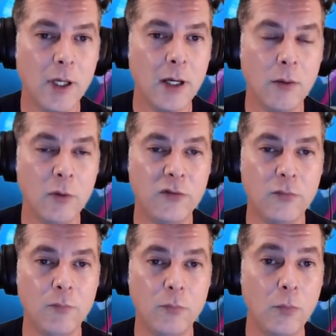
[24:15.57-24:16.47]
which
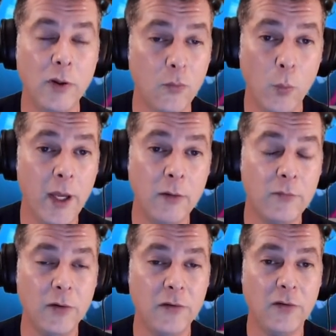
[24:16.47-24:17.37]
is a win
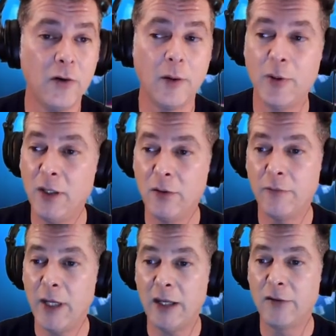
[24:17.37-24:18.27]
for the CCRP. Don't
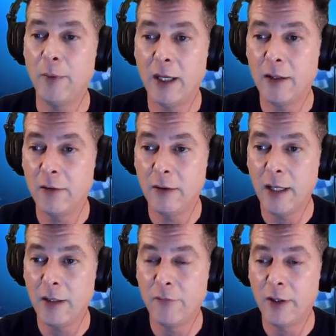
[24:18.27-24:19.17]
even ask me how
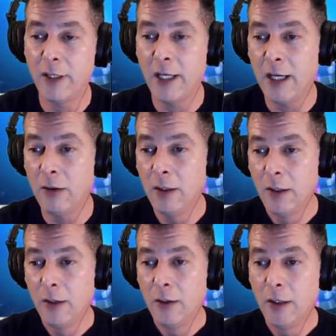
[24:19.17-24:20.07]
to figure that out.
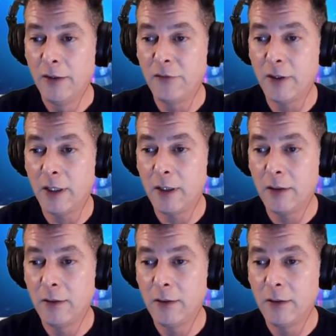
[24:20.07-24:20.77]
Let's do the...